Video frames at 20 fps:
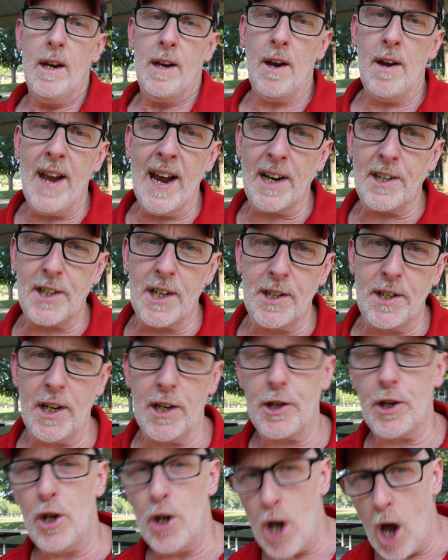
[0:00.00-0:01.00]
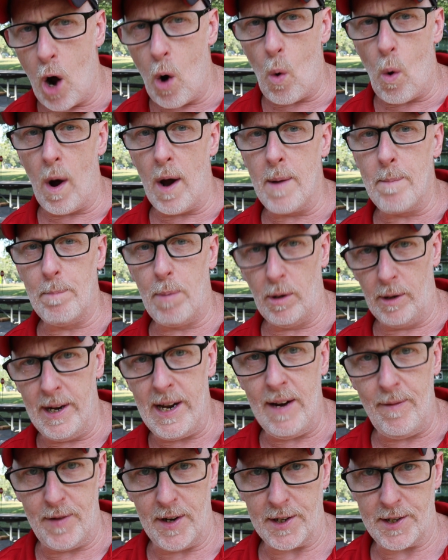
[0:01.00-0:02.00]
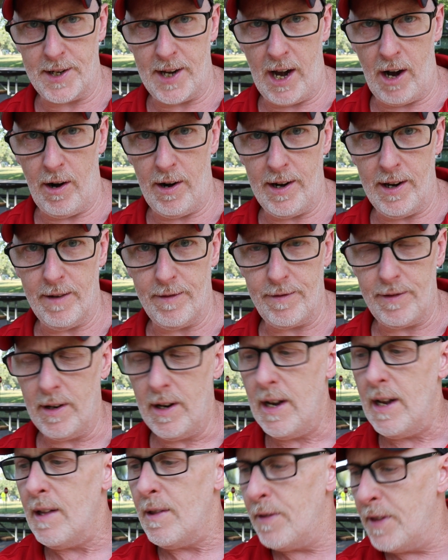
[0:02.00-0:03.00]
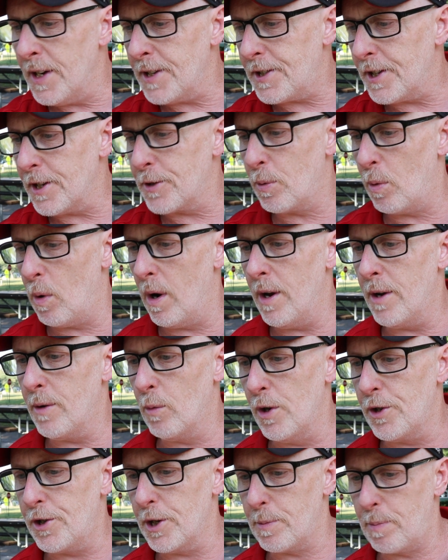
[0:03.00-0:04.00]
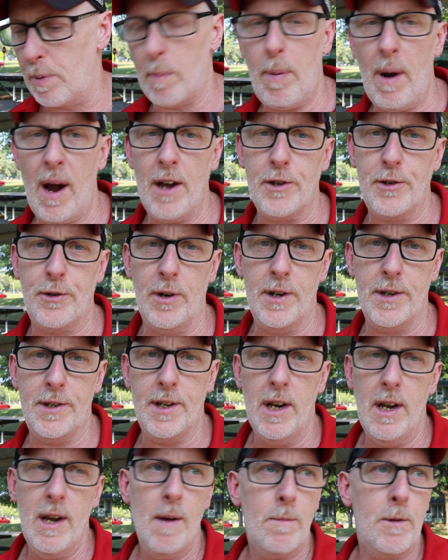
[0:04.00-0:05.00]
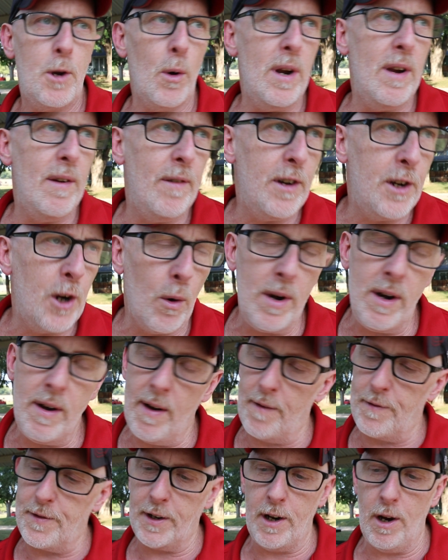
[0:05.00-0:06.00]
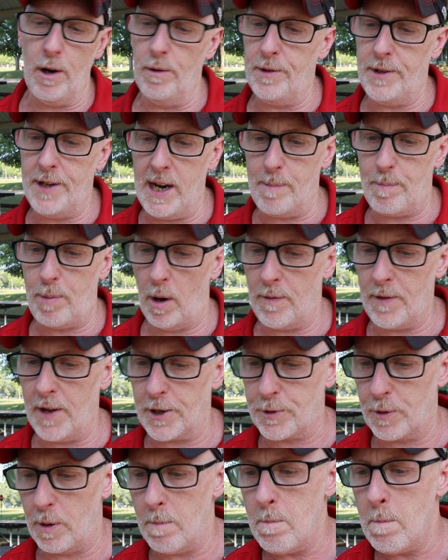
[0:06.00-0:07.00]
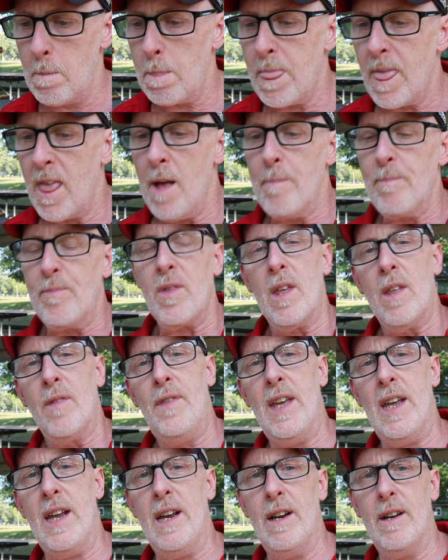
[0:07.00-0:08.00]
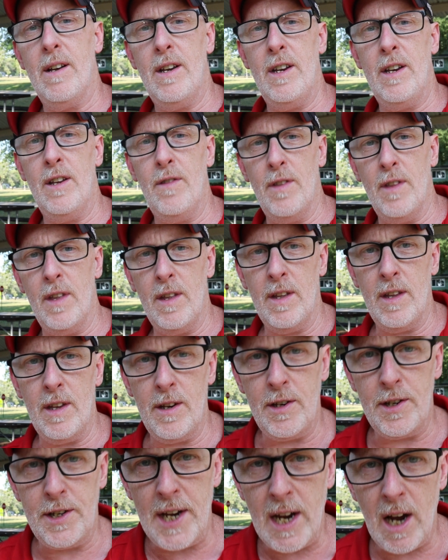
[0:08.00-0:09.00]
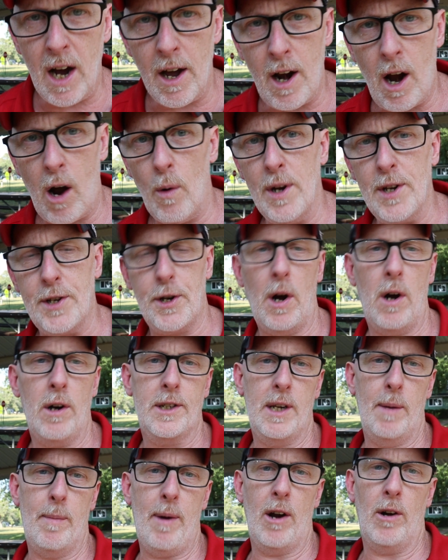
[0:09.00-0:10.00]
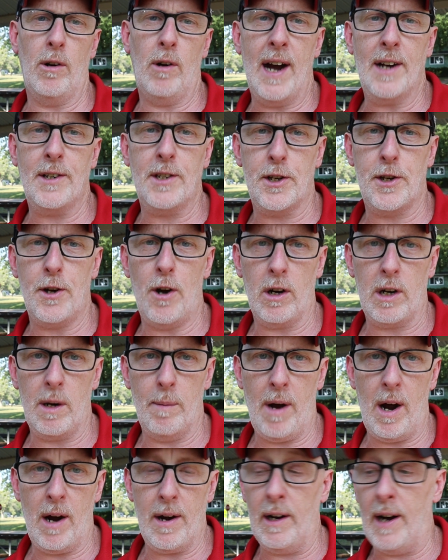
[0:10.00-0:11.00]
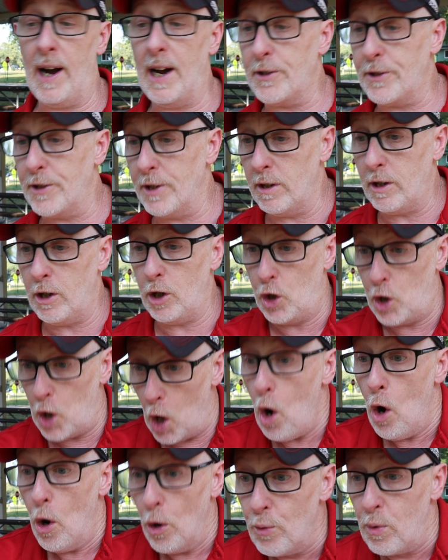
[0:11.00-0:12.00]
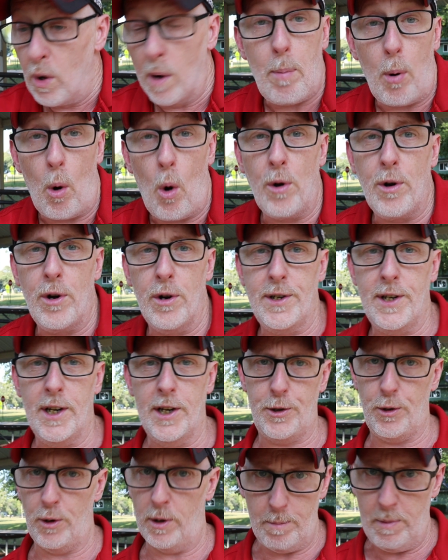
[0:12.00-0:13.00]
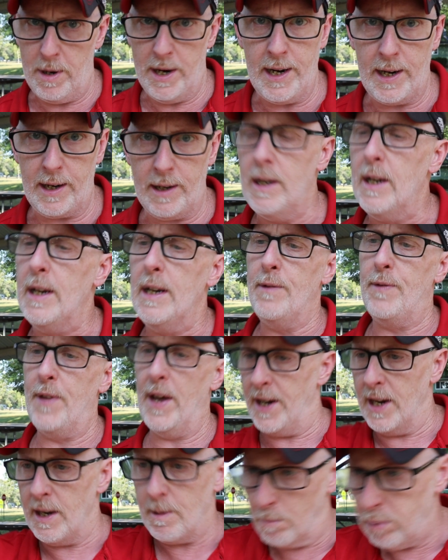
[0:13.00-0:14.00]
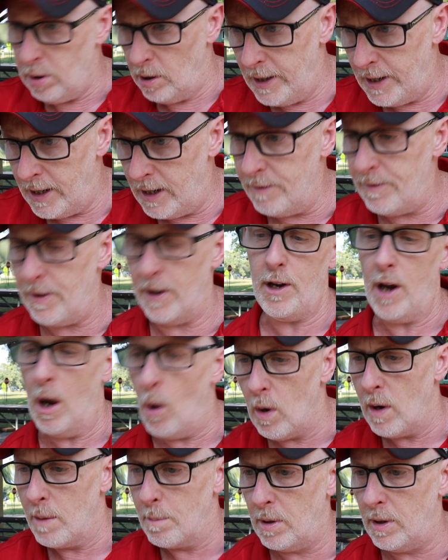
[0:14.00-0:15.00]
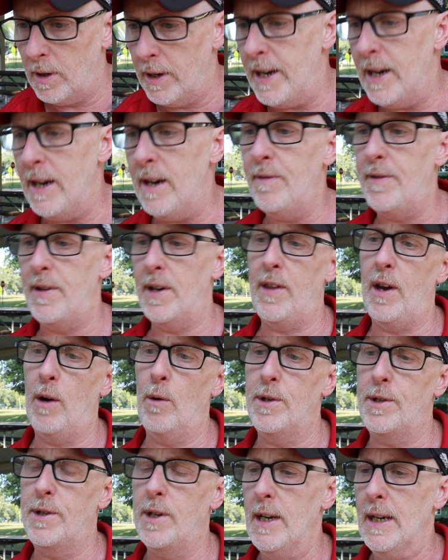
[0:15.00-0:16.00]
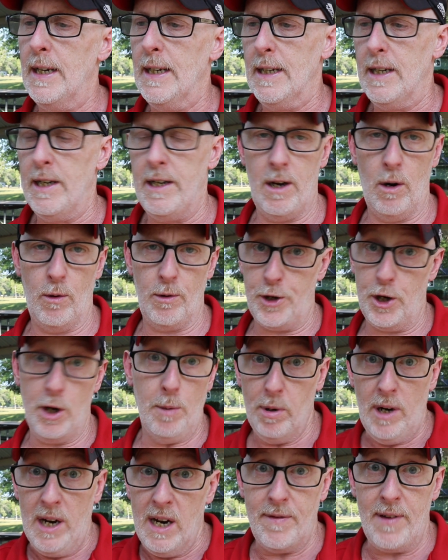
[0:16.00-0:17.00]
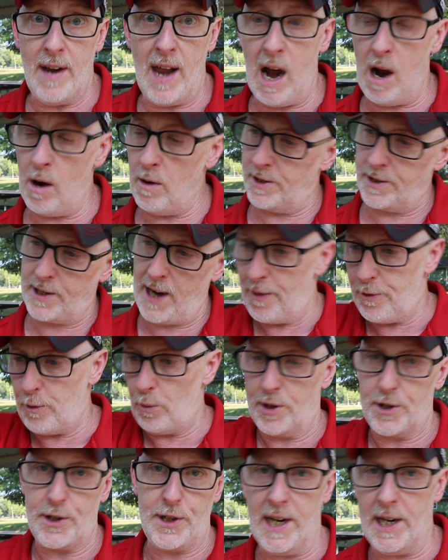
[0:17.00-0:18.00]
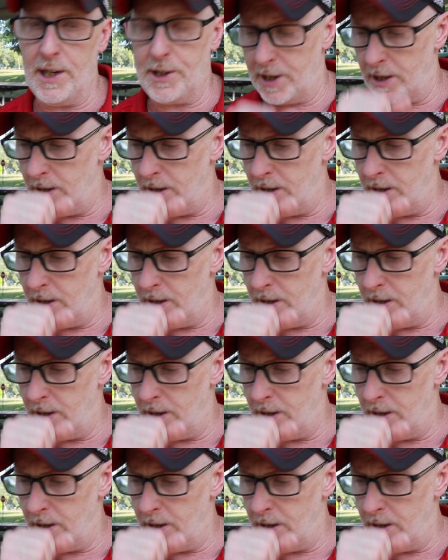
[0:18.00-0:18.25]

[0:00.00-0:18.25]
The next is this "no one believed us" narrative. This is one which is preposterous. Don't even have to go deep on this one. Deion always talks about, or likes to talk about, and likes to goad reporters into admitting they didn't believe and no one believed, and there was, do you believe now? He's got the receipts,